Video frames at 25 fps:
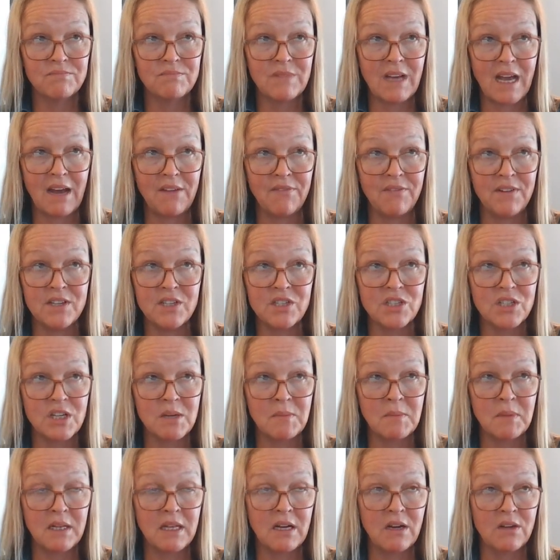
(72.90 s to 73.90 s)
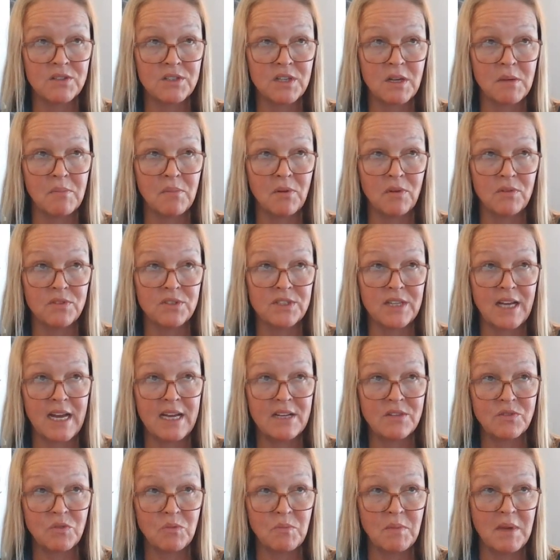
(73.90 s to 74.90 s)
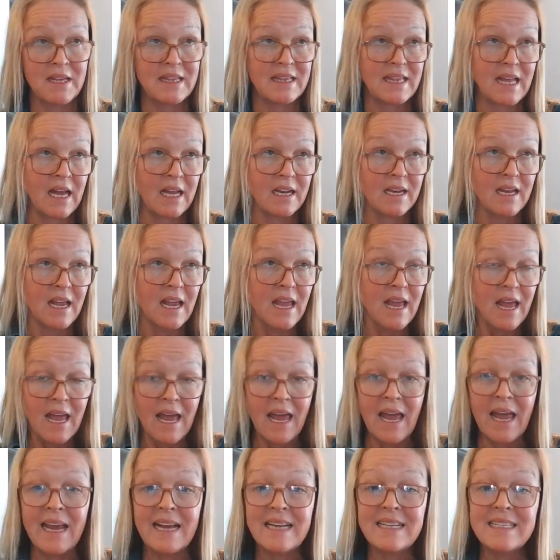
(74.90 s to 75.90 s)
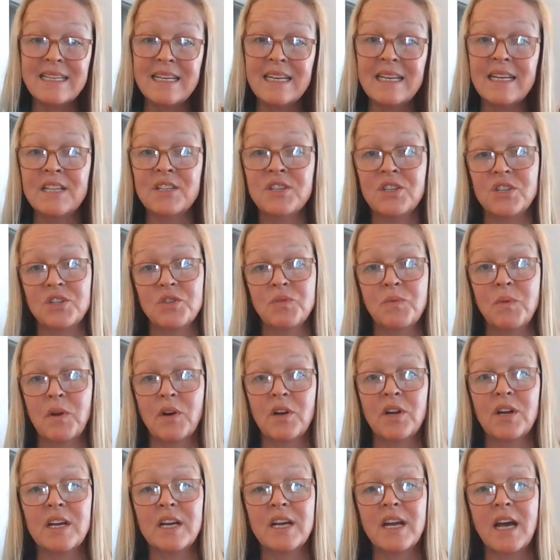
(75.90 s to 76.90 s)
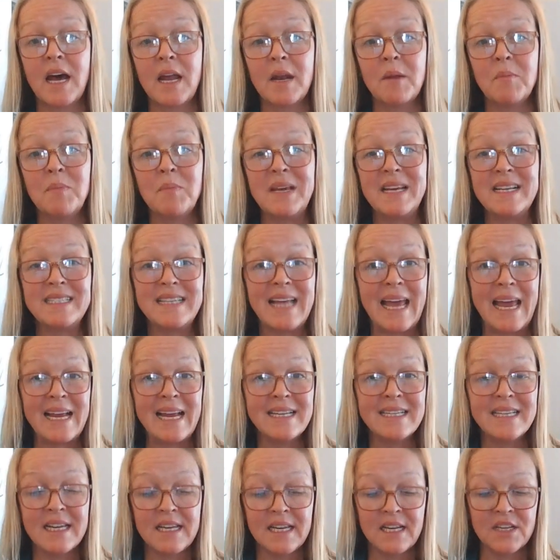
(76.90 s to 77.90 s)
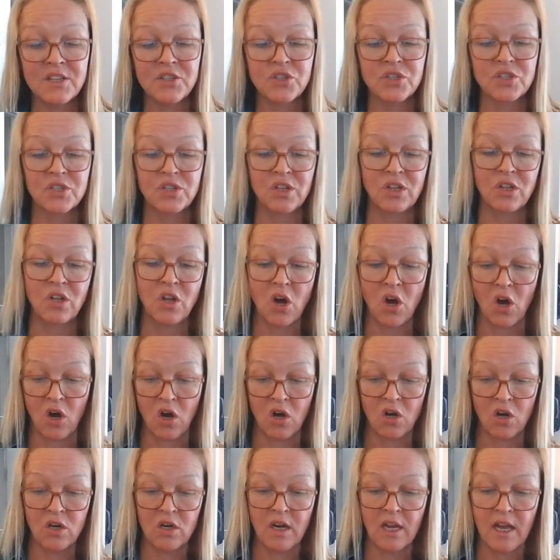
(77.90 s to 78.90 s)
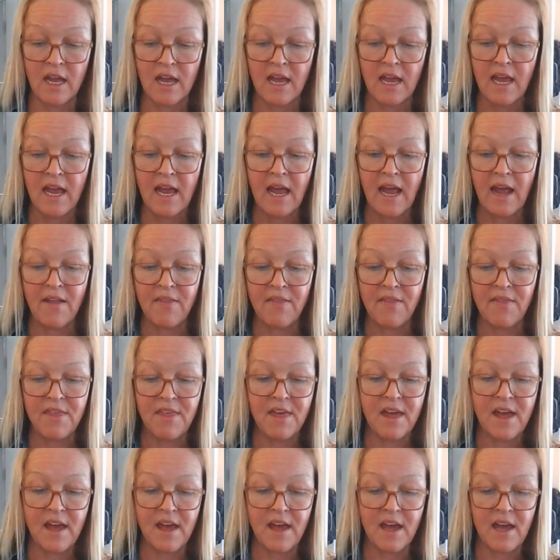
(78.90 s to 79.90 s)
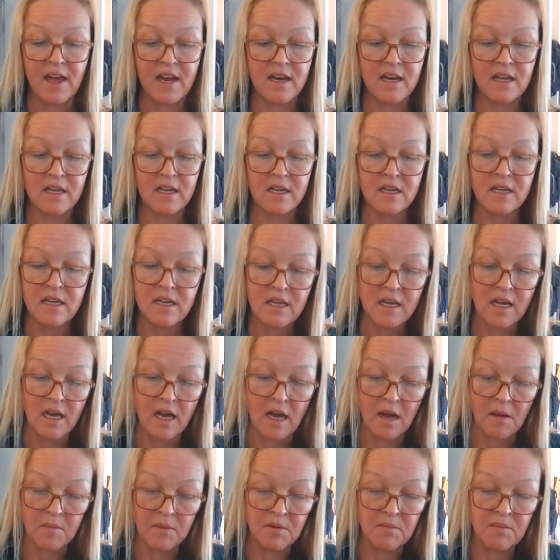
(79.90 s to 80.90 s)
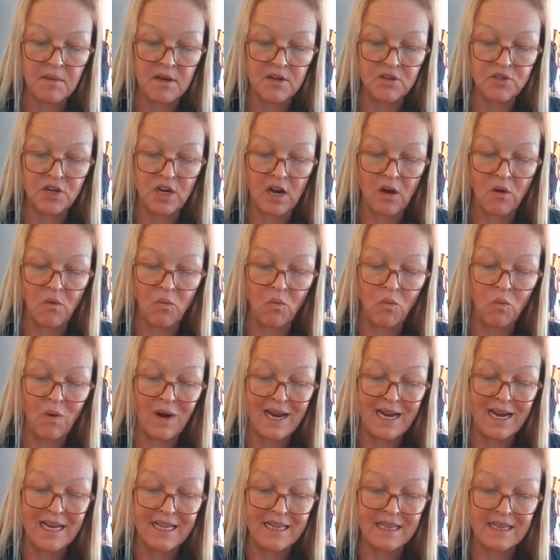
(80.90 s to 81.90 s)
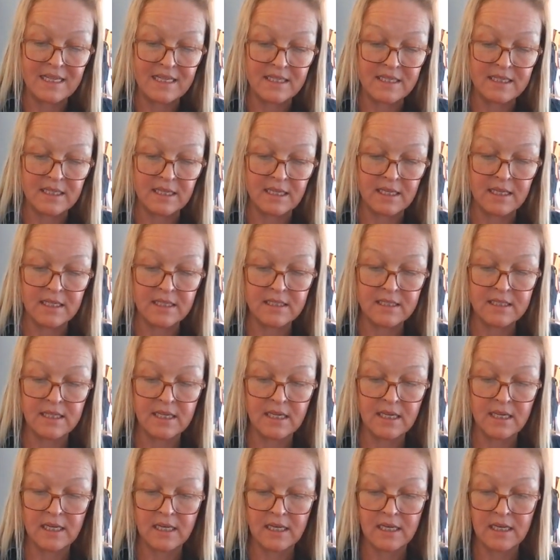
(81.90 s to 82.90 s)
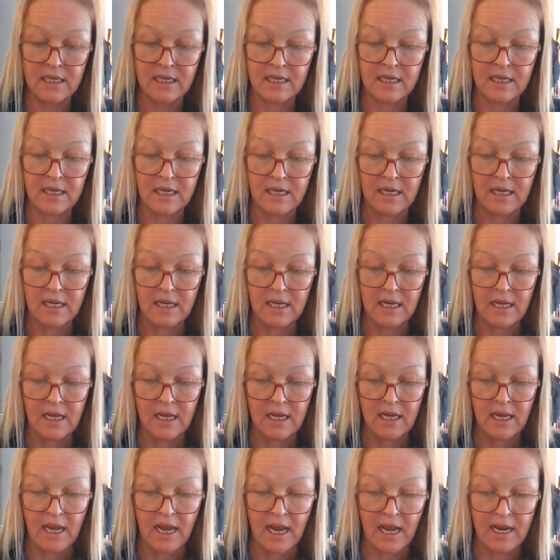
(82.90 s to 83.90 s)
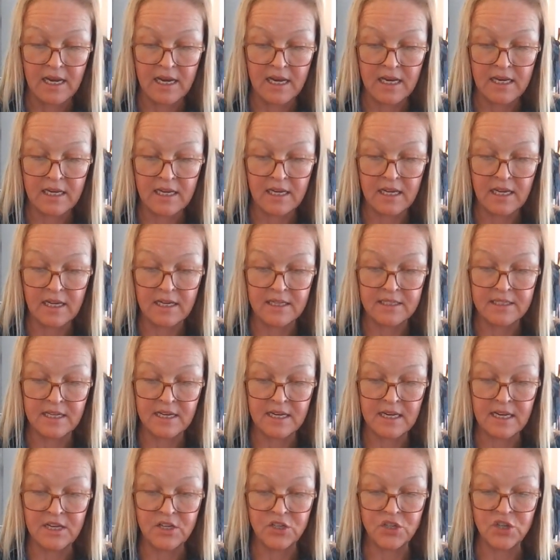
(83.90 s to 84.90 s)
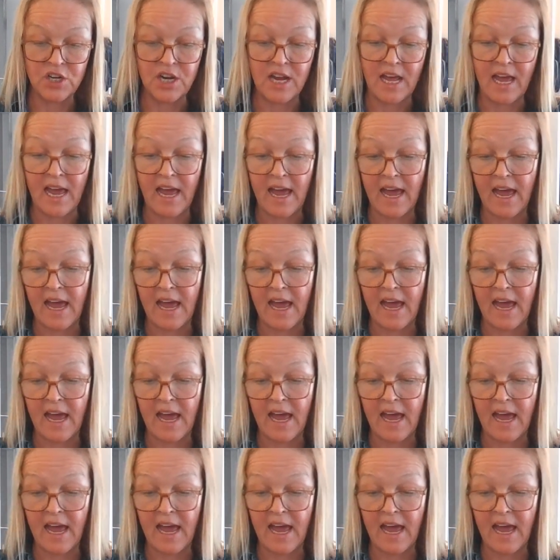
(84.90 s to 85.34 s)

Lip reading: half-inch seam allowance on both sides. We'll make that 18 inches. We're going to cut a piece 18 inches long, and then I'm going to measure how wide this is, and it is 1.5 inches